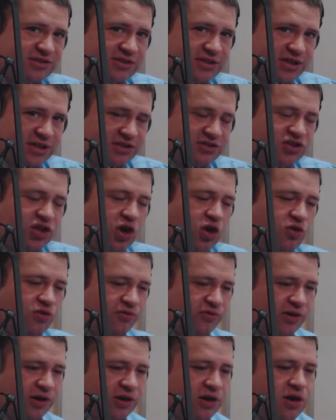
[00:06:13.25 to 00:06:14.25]
It's
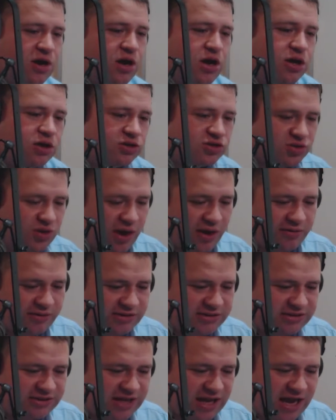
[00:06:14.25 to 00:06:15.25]
over. So I would
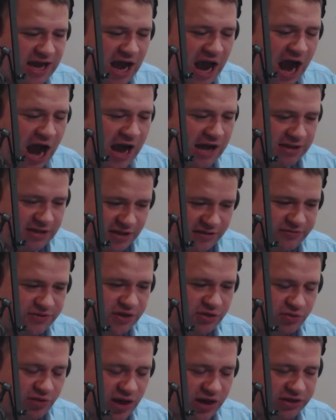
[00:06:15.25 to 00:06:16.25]
say I lived in
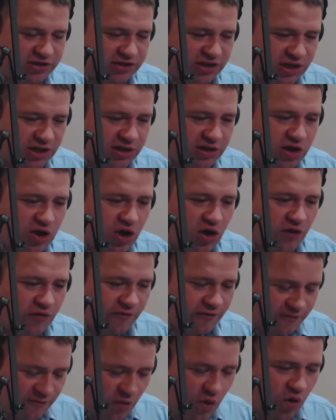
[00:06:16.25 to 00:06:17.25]
Russia
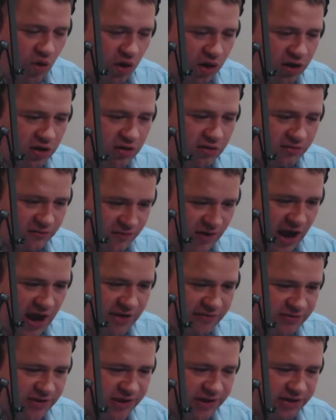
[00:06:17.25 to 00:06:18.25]
for 5
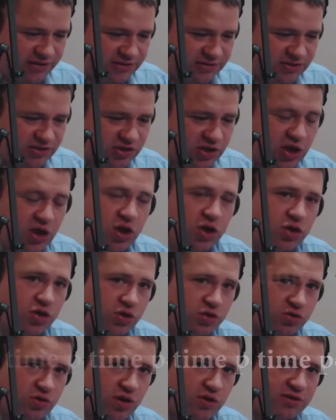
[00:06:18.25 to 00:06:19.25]
years. You'll
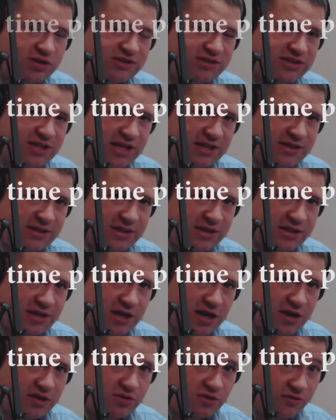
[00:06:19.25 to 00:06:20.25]
notice that
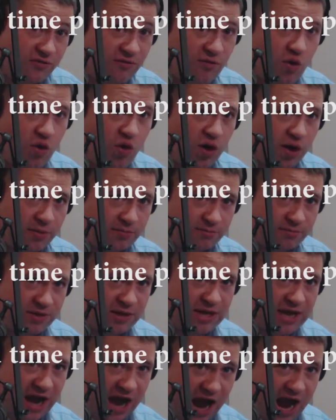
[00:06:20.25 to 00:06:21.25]
the form,
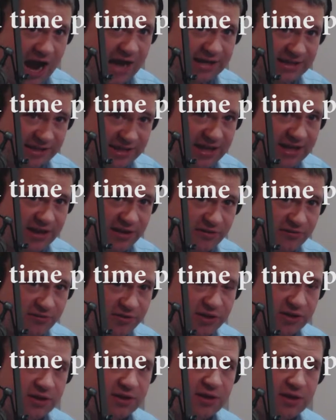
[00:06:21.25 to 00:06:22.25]
I lived,
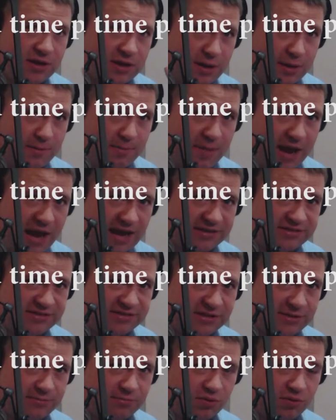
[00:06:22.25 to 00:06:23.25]
past
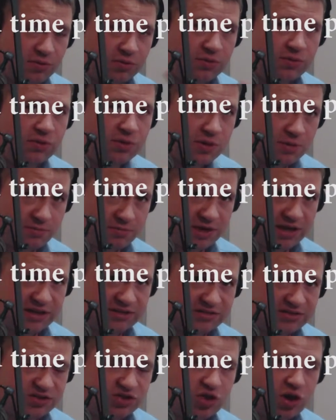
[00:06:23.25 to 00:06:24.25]
simple, because
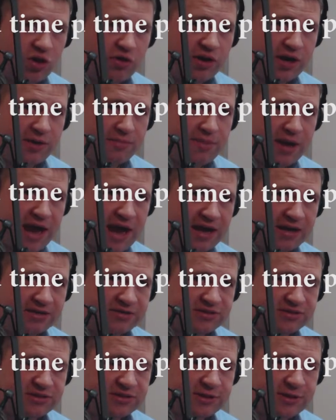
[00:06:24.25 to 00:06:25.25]
it's already past.